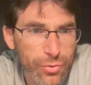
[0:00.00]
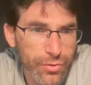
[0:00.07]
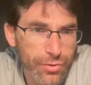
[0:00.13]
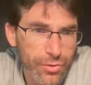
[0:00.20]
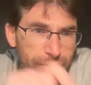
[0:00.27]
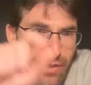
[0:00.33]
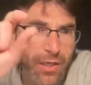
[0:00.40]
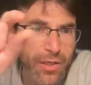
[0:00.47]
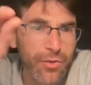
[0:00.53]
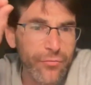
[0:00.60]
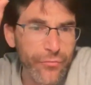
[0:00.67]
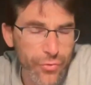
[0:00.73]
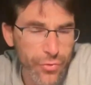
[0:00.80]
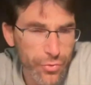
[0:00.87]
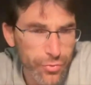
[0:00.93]
were
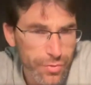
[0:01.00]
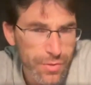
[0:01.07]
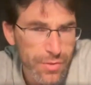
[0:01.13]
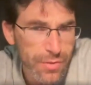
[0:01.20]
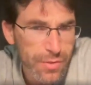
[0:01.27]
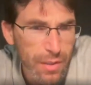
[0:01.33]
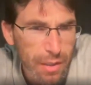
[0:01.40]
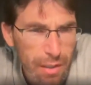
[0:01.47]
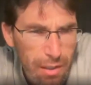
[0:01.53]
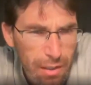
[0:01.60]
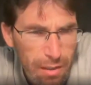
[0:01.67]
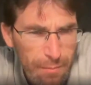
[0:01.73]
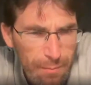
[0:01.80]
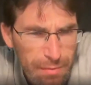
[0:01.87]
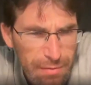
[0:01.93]
getting roots,
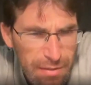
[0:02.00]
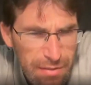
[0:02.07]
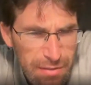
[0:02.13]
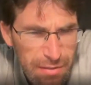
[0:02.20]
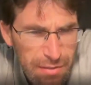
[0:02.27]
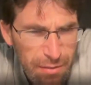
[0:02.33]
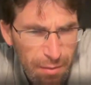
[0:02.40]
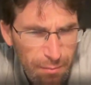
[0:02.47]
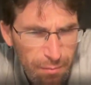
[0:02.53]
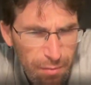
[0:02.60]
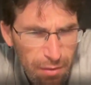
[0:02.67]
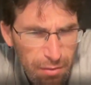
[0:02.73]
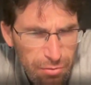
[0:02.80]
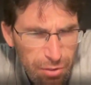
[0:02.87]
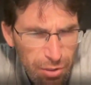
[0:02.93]
but this, are
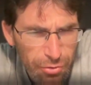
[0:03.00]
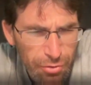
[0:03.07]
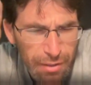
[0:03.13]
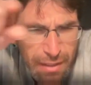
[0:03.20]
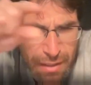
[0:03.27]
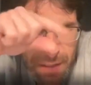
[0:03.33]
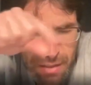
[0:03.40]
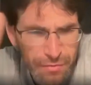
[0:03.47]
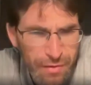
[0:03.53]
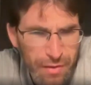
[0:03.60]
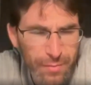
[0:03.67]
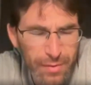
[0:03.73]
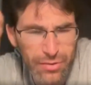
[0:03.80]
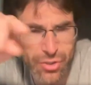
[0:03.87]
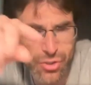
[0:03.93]
you getting anything
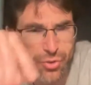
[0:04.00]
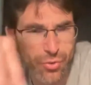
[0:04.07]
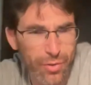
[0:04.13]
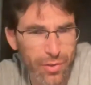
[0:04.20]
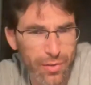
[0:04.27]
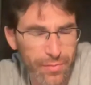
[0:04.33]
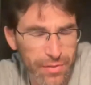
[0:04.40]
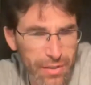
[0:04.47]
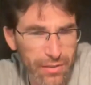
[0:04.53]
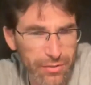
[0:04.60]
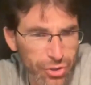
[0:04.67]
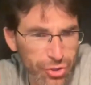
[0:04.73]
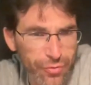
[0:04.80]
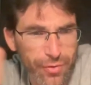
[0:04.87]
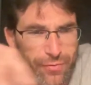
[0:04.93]
about the soil beyond
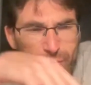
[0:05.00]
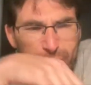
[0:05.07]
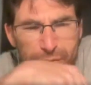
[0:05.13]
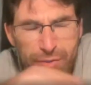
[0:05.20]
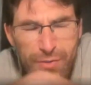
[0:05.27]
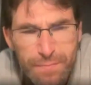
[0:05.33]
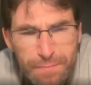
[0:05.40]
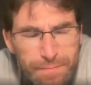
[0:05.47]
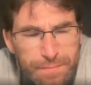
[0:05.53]
the tree roots?